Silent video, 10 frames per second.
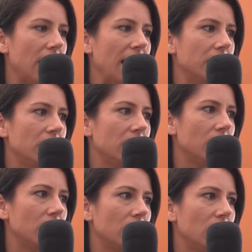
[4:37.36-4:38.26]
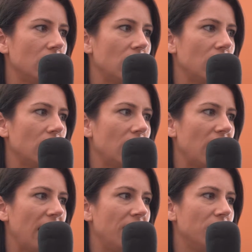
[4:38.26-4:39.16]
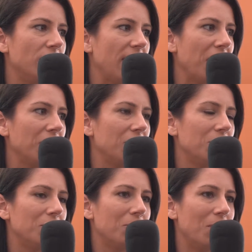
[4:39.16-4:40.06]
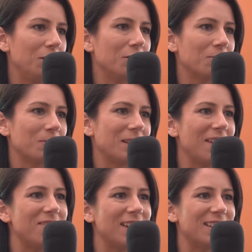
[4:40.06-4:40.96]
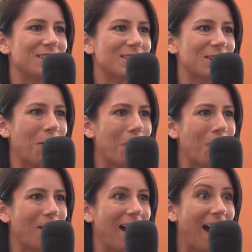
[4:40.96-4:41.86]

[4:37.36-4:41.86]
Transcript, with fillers: And And the value of what you're giving is so it's